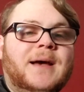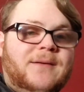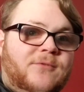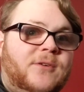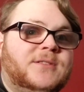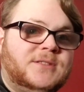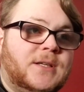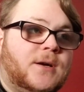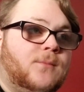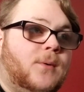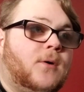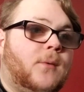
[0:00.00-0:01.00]
Every
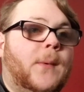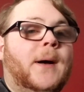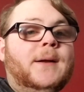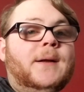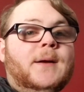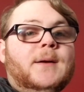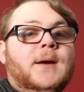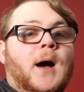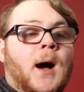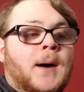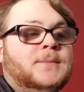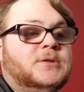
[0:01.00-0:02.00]
single Pokemon
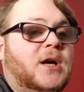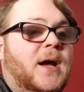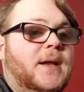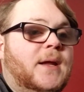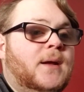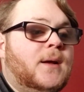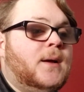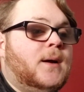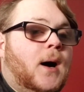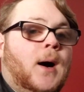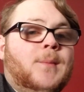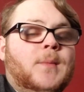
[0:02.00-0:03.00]
shiny,
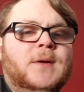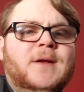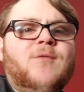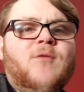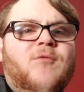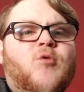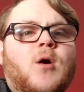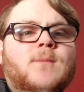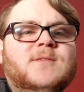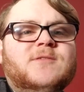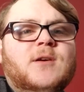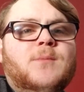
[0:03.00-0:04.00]
in different
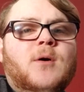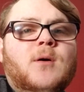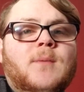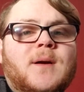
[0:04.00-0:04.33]
forms of some Pokemon